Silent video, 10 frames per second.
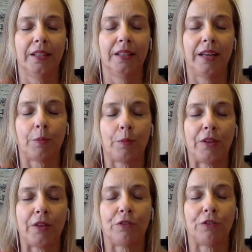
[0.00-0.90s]
And
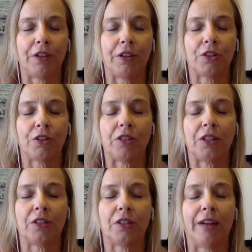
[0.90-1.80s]
whether your feet are touching
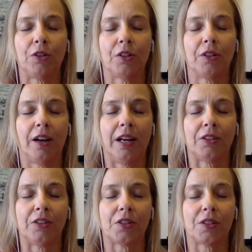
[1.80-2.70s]
the ground or
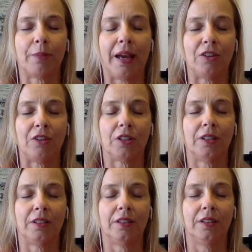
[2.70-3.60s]
not, just
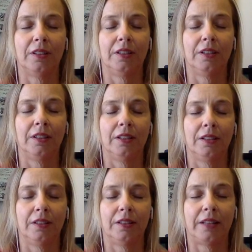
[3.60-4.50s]
imagine
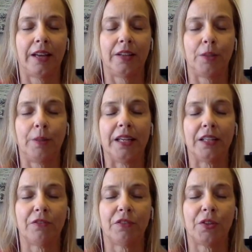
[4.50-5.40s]
that you
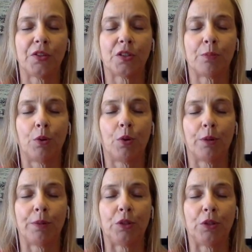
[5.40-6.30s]
begin to feel the
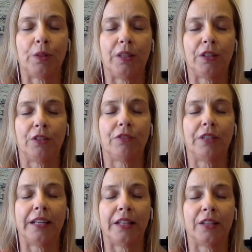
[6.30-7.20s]
support between your
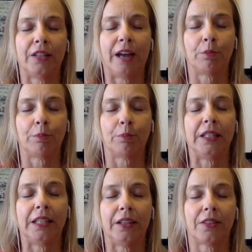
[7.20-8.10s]
feet and the ground
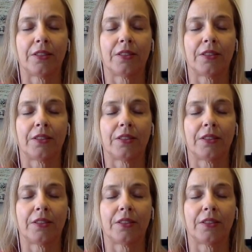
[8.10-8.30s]
beneath.